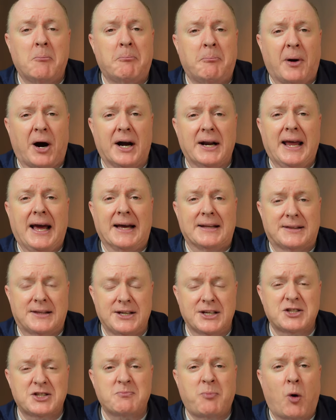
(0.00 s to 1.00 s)
But at
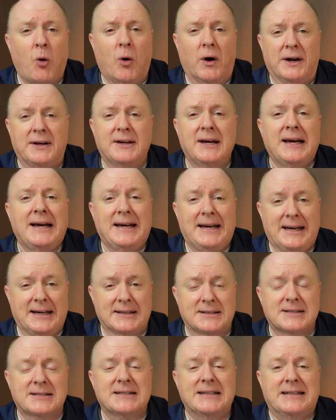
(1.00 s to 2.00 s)
this point,
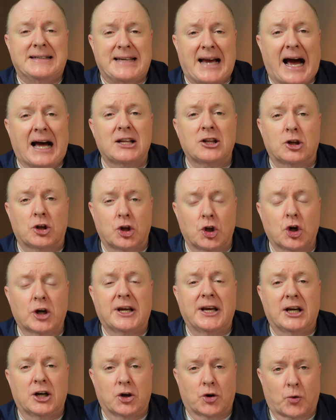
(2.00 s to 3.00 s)
it's not
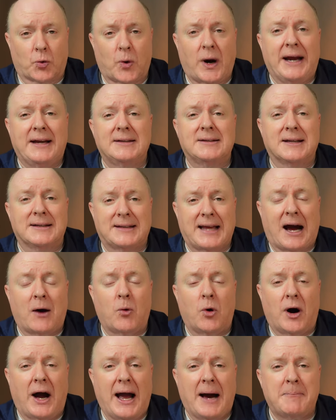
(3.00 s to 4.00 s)
looking great that
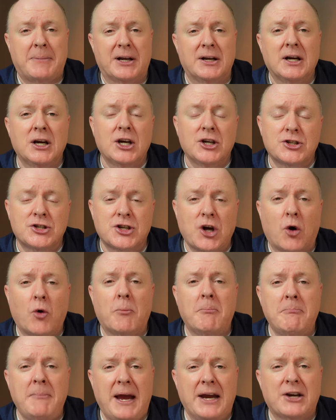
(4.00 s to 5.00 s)
that will happen. So
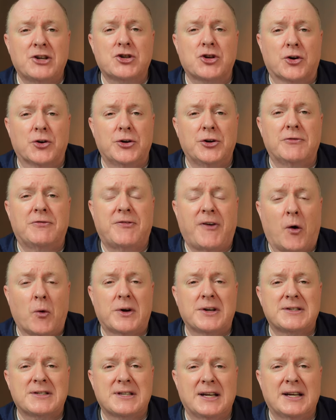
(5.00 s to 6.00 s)
make sure you
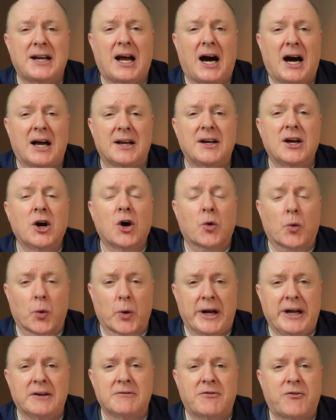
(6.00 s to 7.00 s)
focus in on
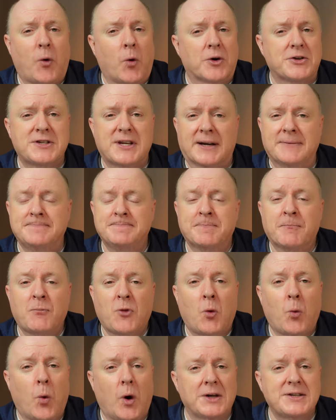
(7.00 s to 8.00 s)
reinforcing.
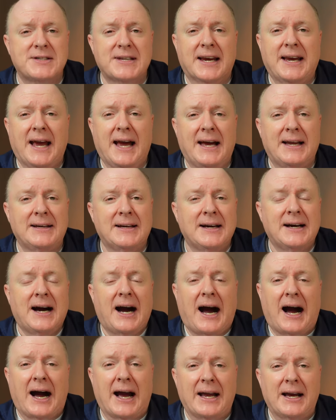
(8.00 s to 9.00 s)
Once again,
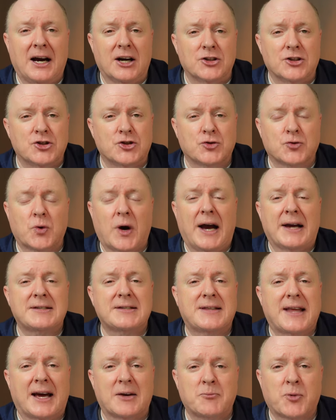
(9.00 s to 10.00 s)
I address
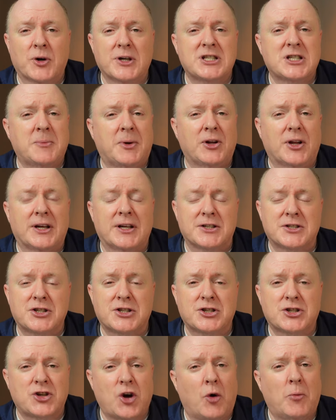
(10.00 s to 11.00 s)
that principle that it's
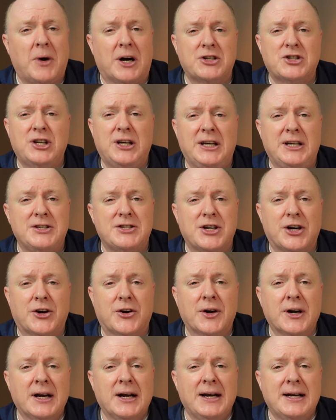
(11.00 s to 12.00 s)
so much
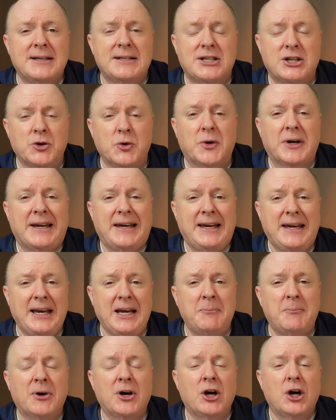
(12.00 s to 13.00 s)
easier to
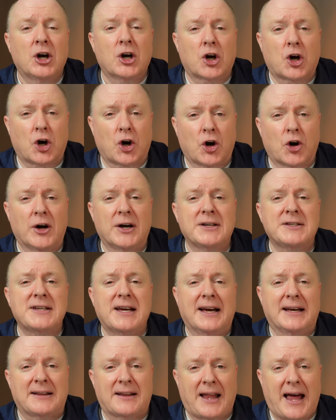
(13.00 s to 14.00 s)
keep current
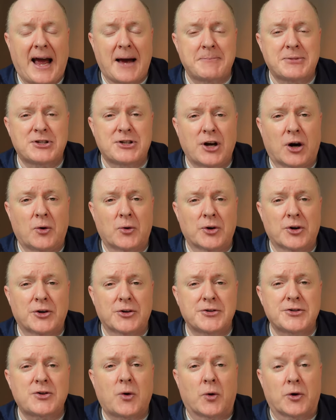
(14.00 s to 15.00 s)
and lapsed
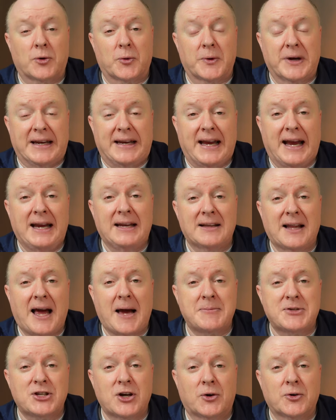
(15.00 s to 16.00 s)
donors or to regain
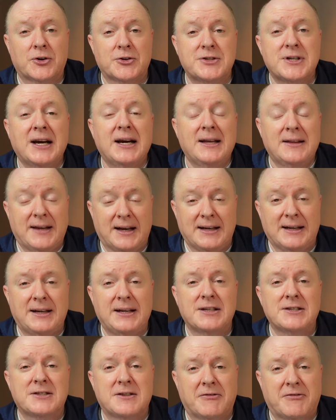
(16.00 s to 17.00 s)
lapsed donors than it
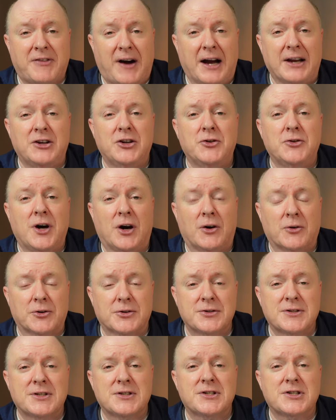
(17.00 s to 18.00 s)
is to find new
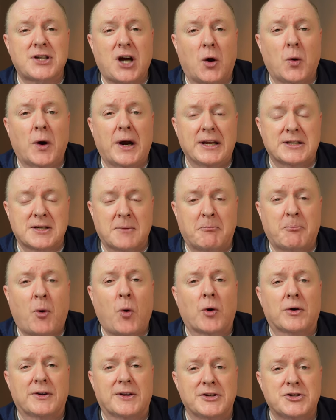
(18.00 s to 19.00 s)
donors. And so it's
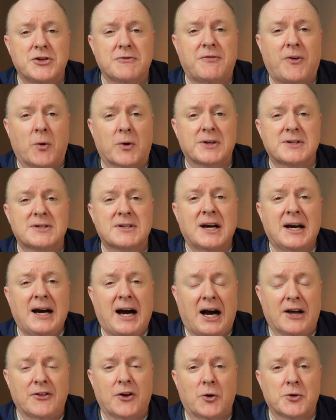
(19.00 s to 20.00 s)
important that you focus
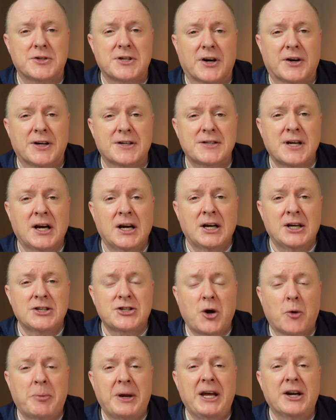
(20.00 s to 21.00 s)
on those areas.
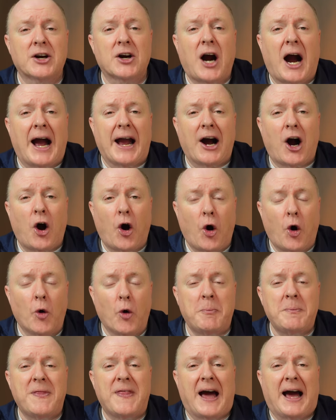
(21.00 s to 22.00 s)
So, Peter, I
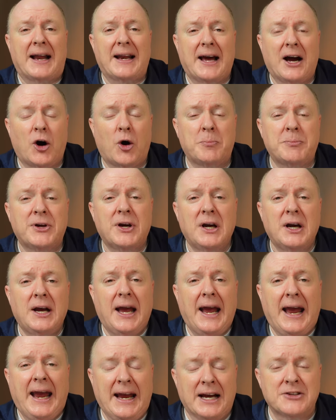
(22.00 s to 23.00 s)
hope that helped
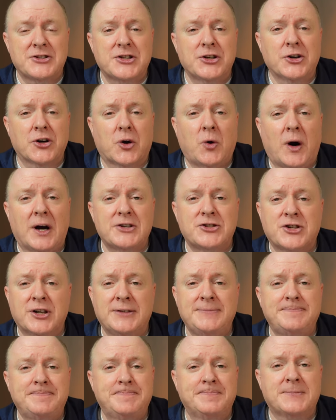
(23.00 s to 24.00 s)
answer your
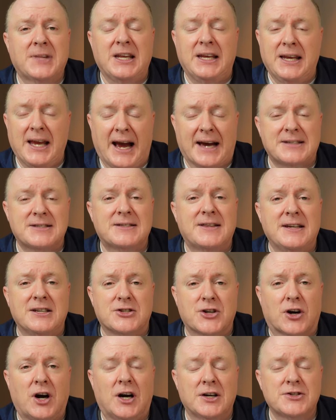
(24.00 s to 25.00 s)
question, yes,
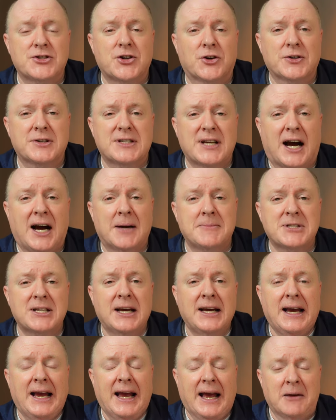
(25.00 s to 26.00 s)
these are uncertain times
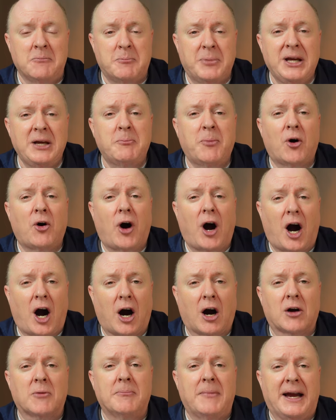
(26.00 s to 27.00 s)
and people
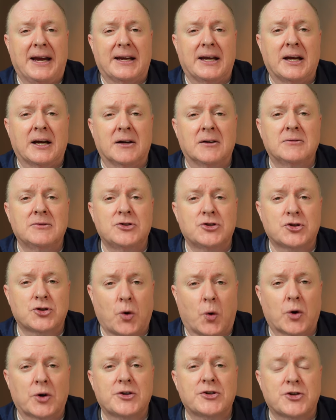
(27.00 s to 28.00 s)
are making
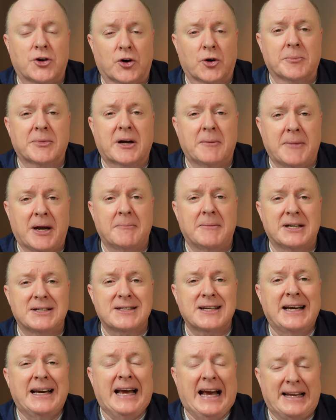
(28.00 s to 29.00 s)
short term
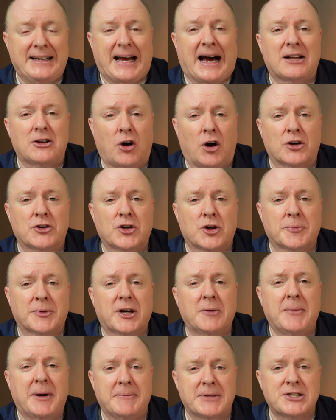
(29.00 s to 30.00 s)
commitments and not long term
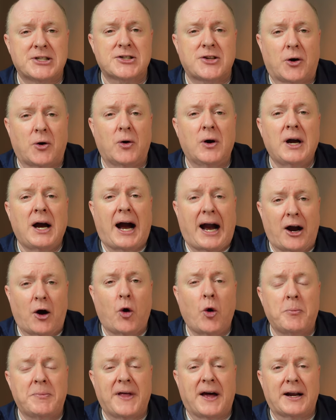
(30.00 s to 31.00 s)
commitments. So I
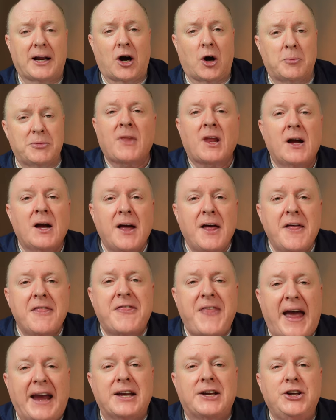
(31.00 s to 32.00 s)
hope that helps.
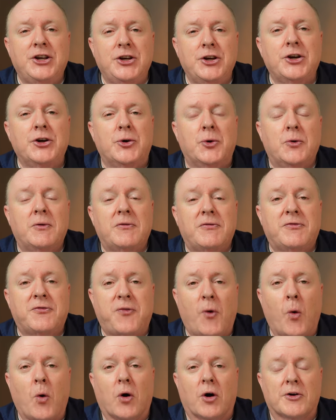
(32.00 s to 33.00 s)
Thank you
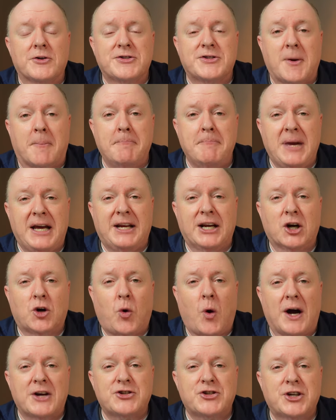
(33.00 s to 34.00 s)
for submitting
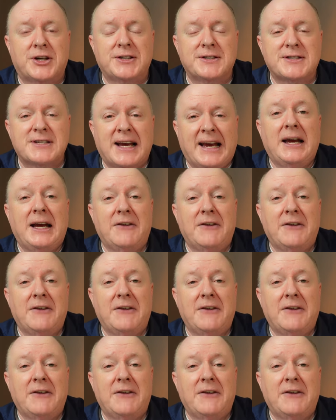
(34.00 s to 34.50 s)
questions.